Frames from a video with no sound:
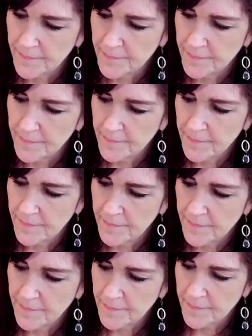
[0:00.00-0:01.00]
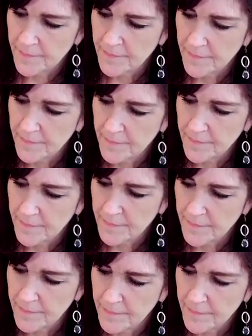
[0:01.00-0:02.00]

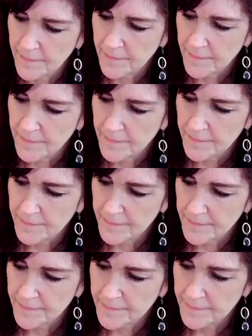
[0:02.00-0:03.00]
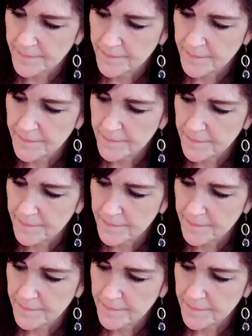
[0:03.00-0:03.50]
(silent)